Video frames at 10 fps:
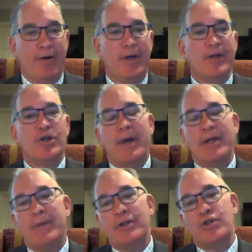So my
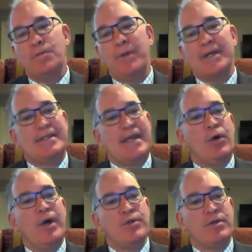two biggest
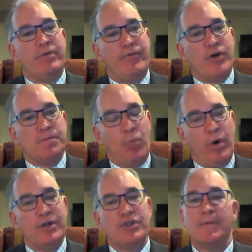takeaways of the reverse
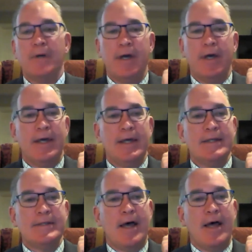mortgage
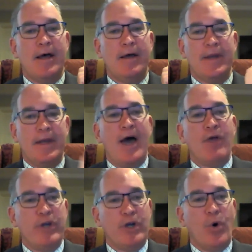is the
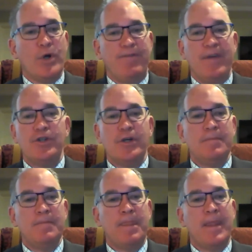non-recourse feature
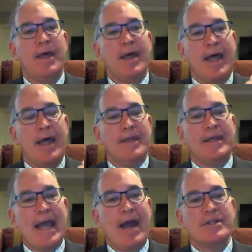and the
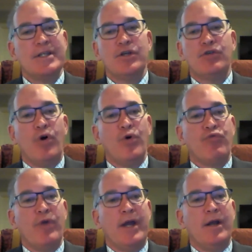guaranteed growth
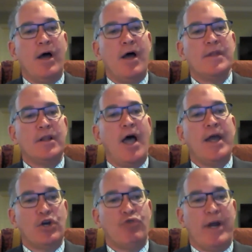rate on the line
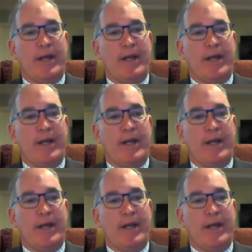of credit.